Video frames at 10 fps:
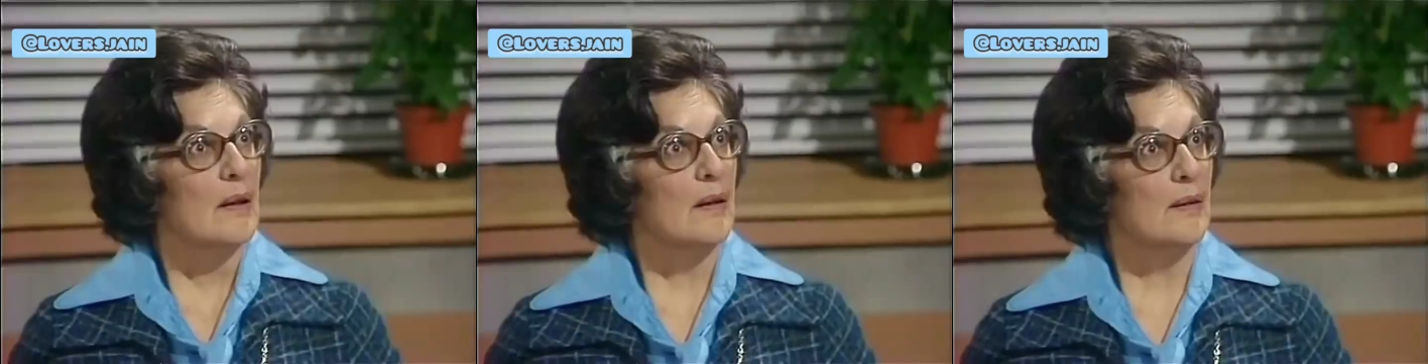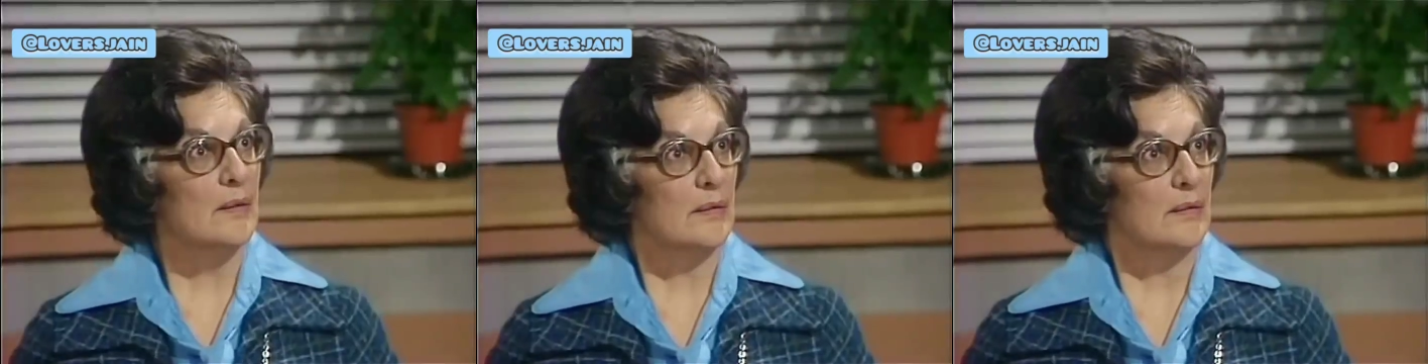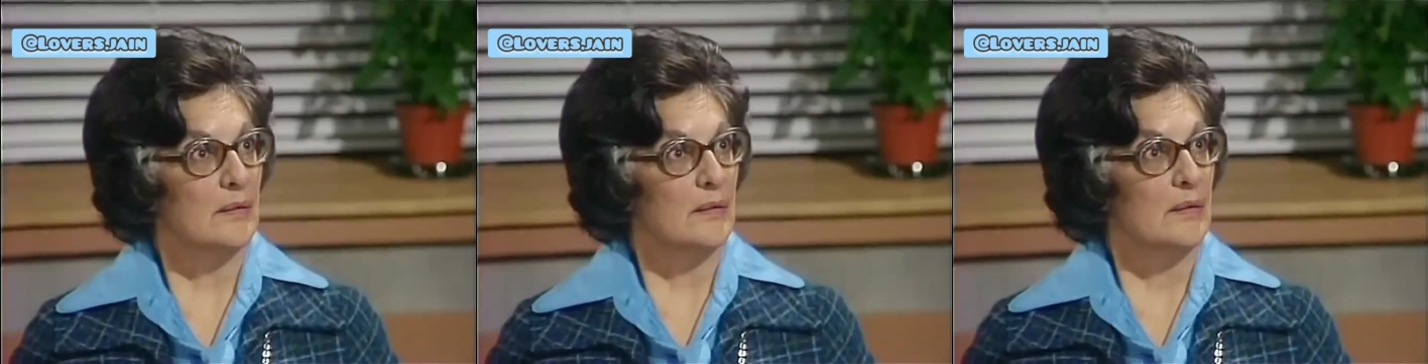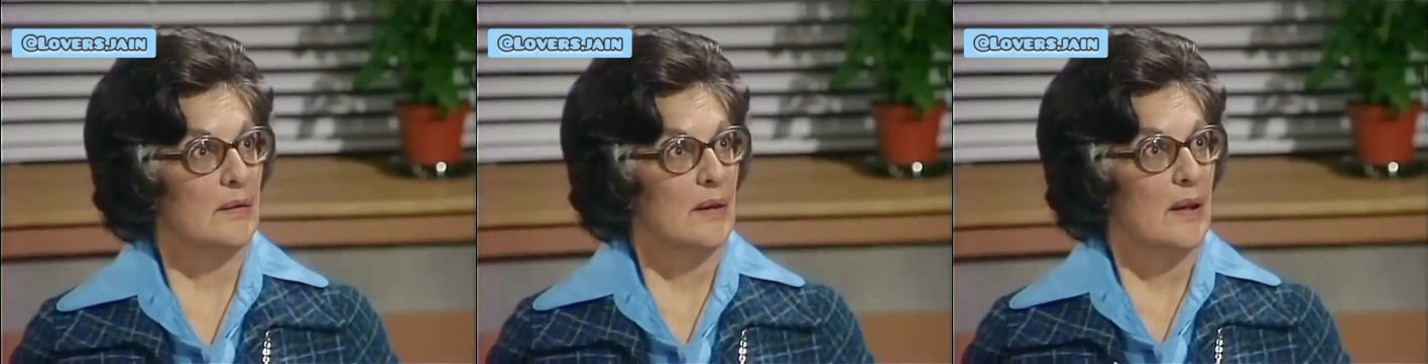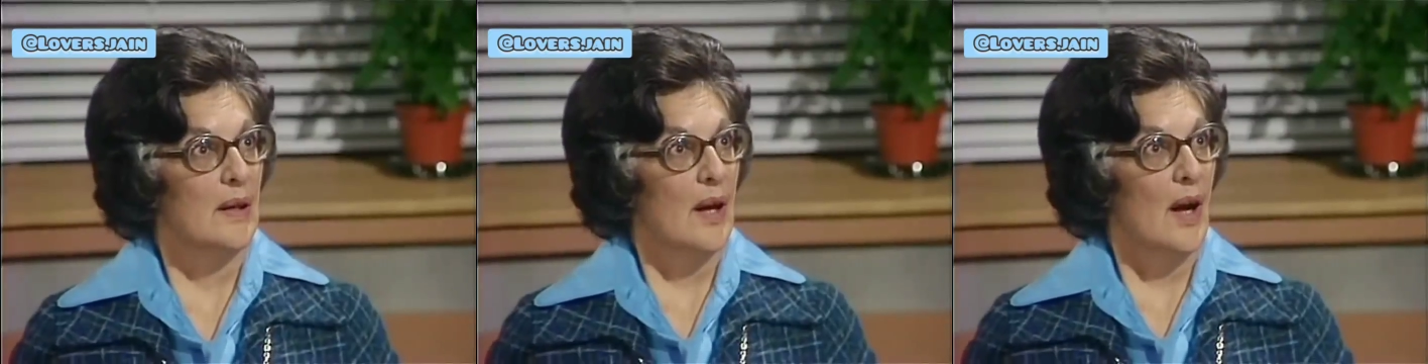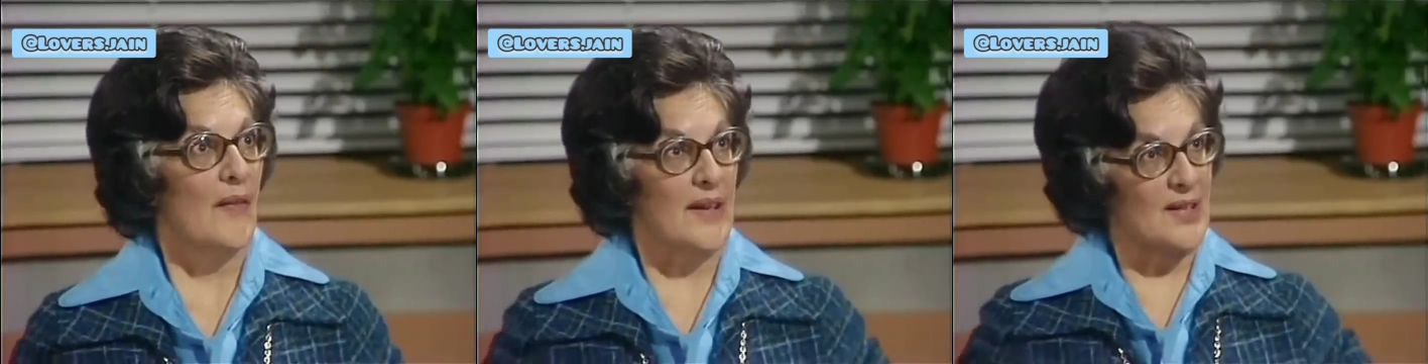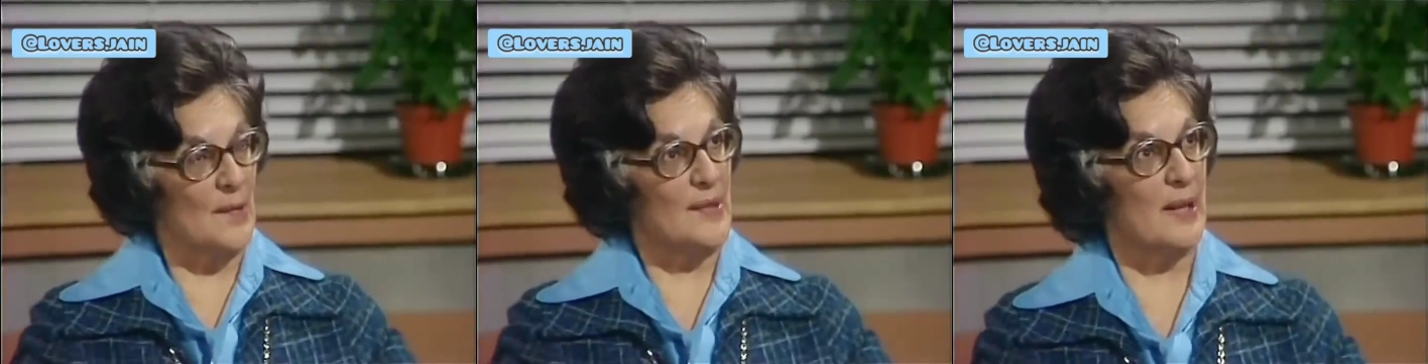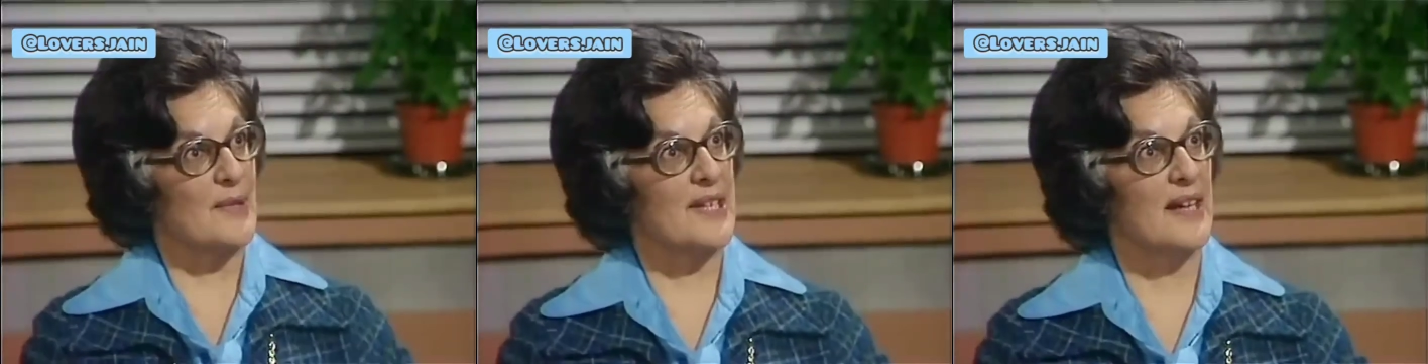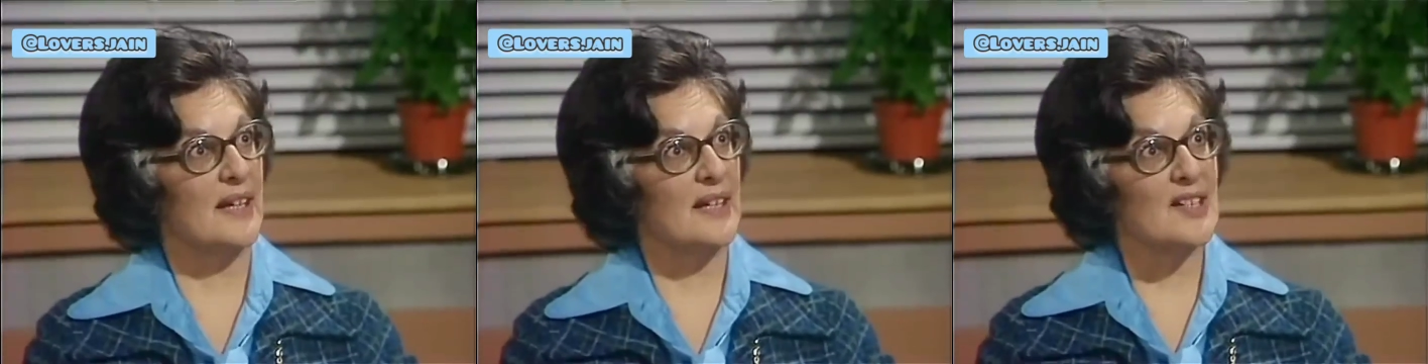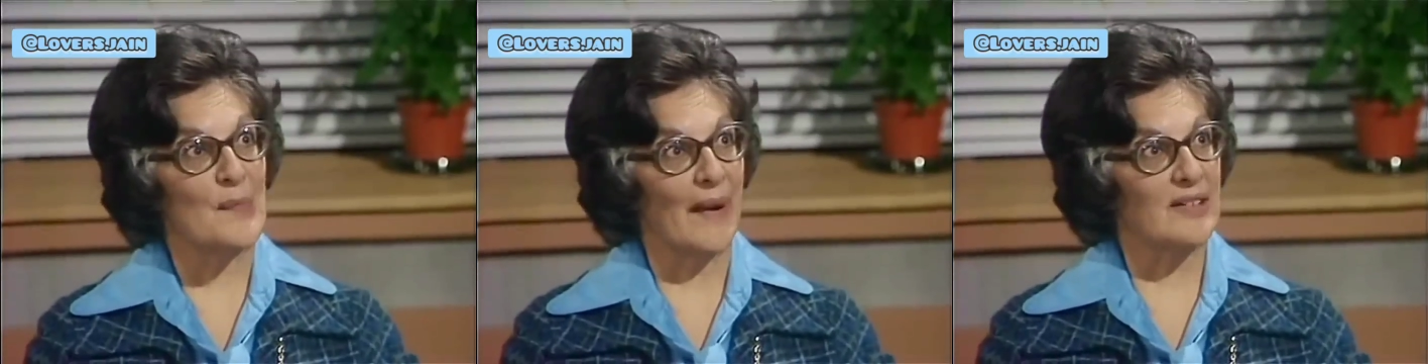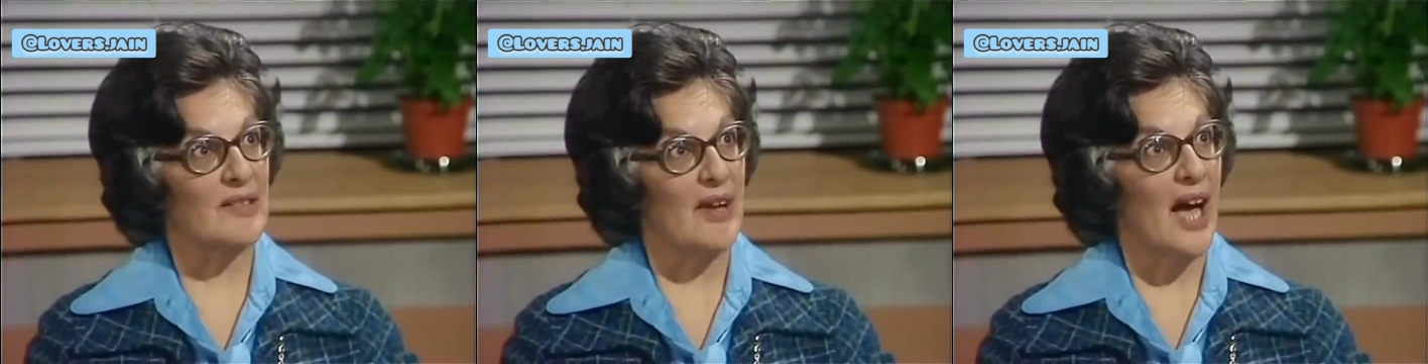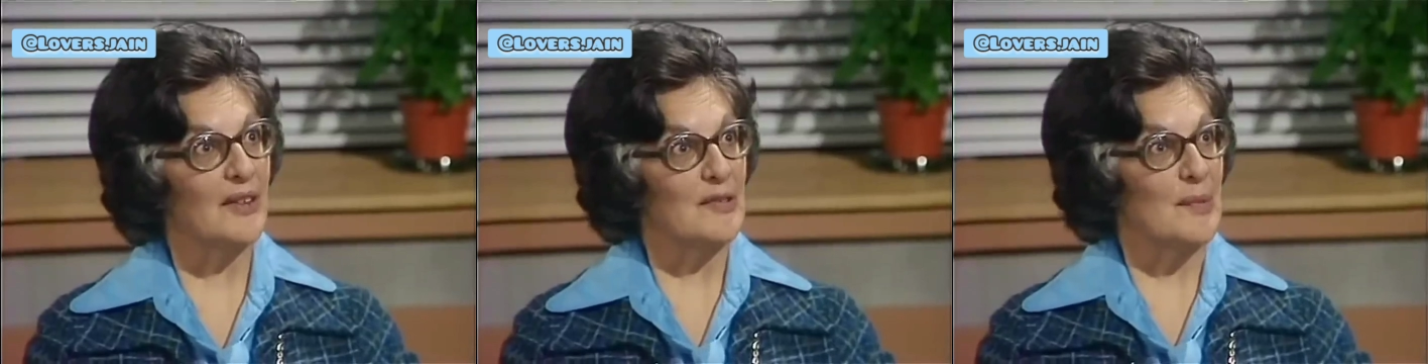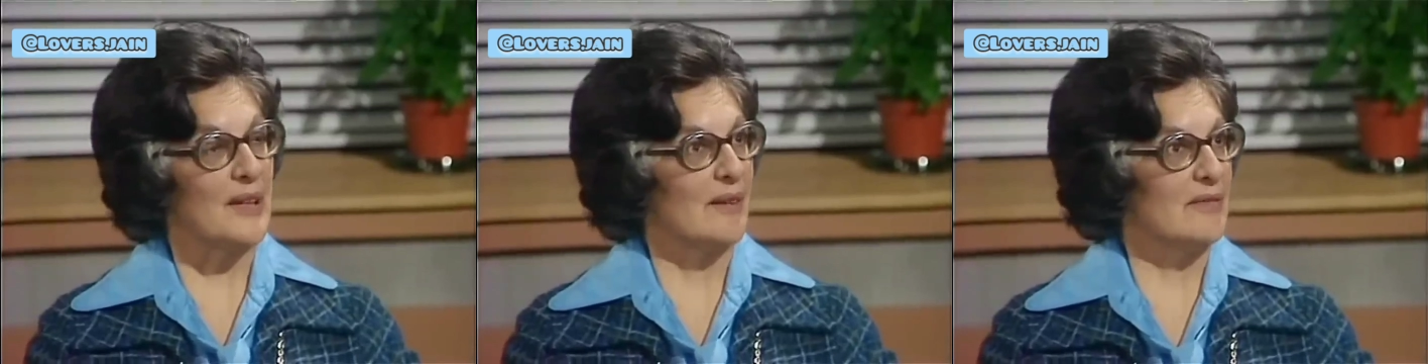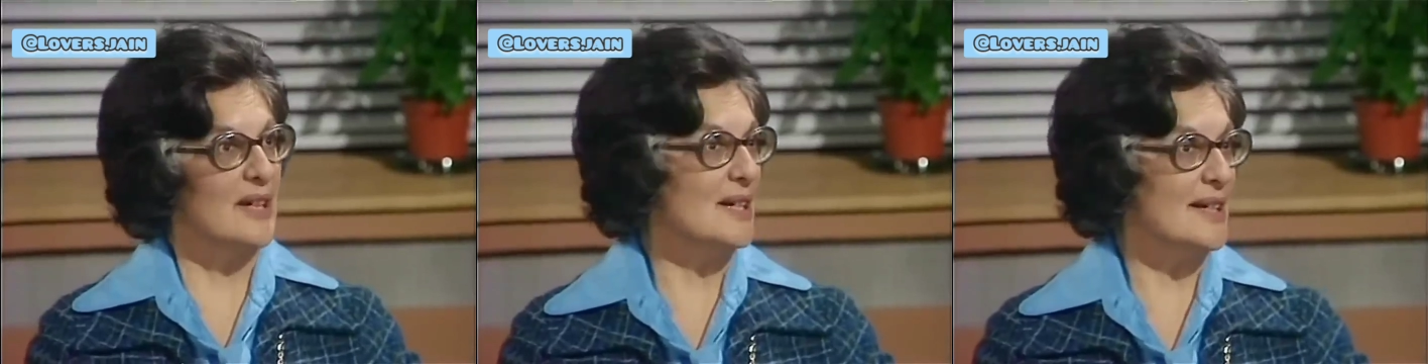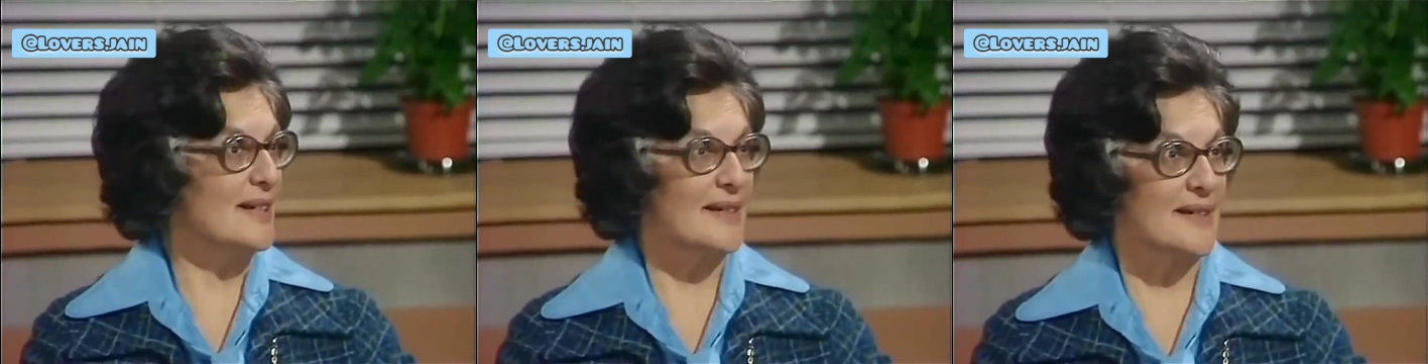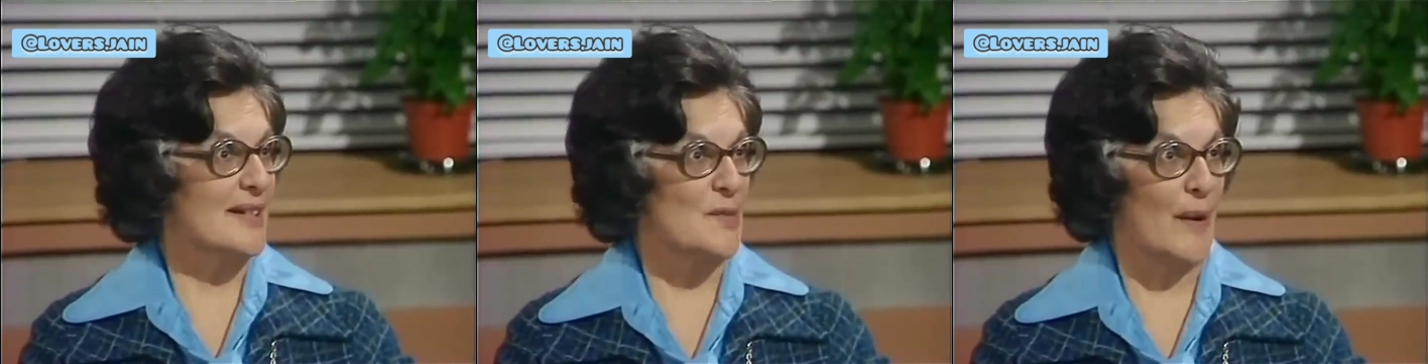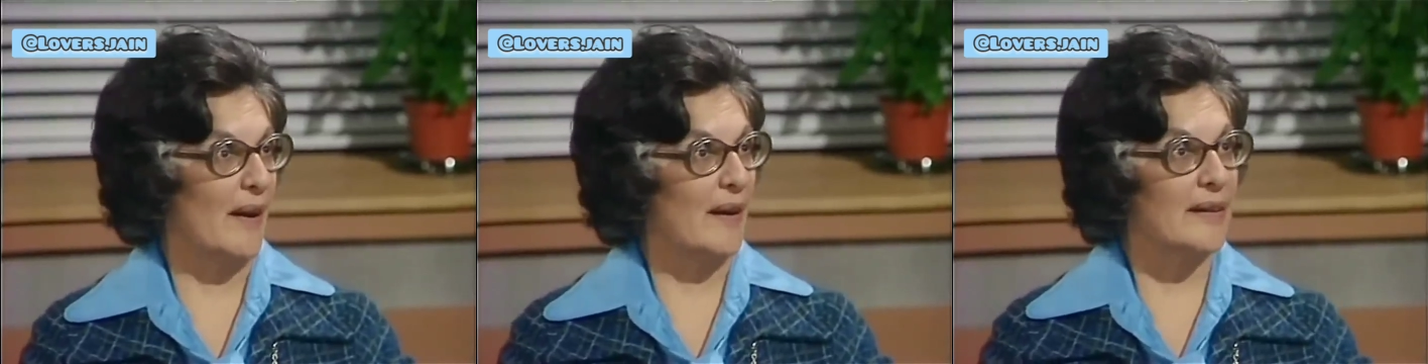Oh. Oh, they told me they were sending an inspector round, but I really didn't expect.